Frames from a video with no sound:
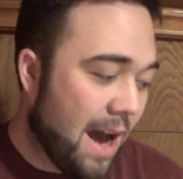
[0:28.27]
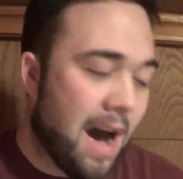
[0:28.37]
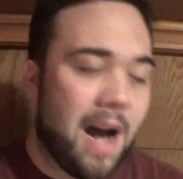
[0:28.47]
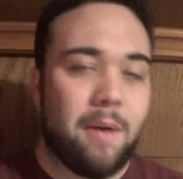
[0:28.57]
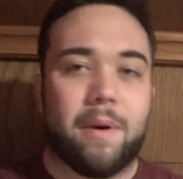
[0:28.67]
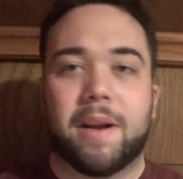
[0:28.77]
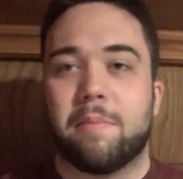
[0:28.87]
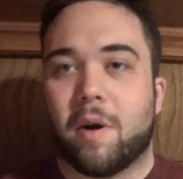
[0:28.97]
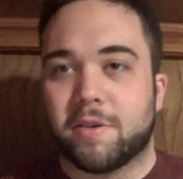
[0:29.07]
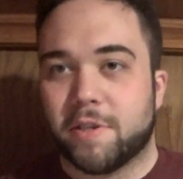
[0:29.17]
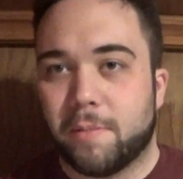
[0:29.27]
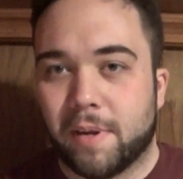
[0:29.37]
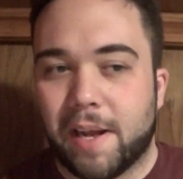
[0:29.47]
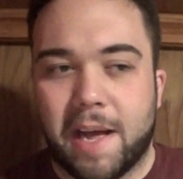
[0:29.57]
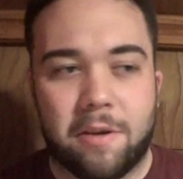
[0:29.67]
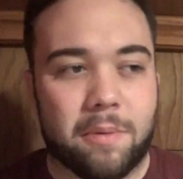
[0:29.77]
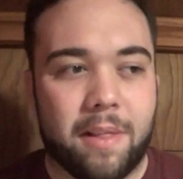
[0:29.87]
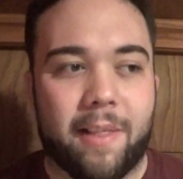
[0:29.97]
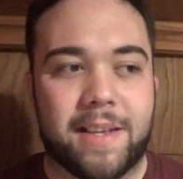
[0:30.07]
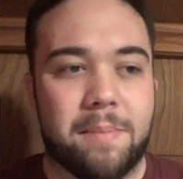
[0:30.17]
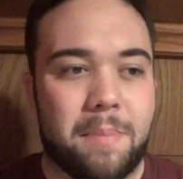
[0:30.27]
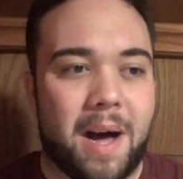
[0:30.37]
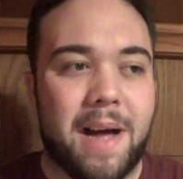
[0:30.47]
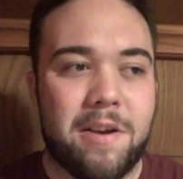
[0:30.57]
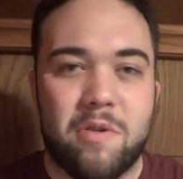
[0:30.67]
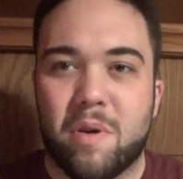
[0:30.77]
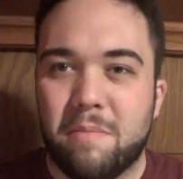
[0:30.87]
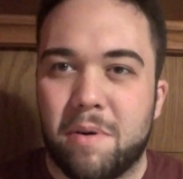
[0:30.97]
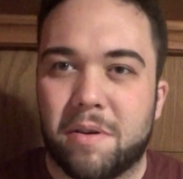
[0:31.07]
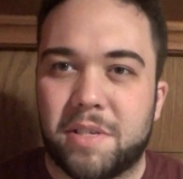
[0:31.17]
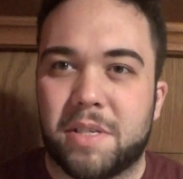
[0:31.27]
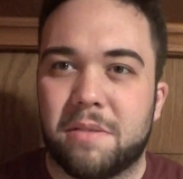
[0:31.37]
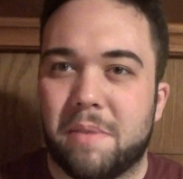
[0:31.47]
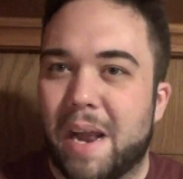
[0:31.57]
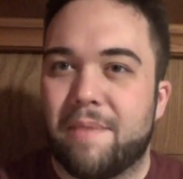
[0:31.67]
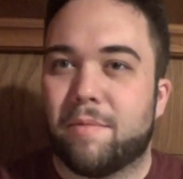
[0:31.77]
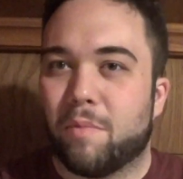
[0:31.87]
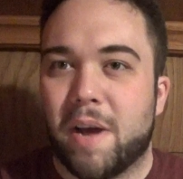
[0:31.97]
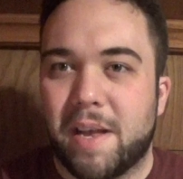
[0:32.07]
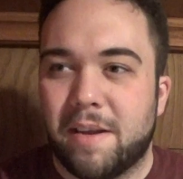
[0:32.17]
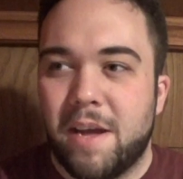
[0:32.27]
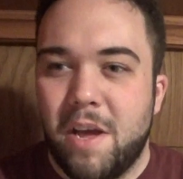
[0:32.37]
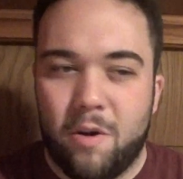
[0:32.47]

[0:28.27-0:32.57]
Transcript: I went into Barnes & Noble today. I don't really like to buy newer books that I haven't read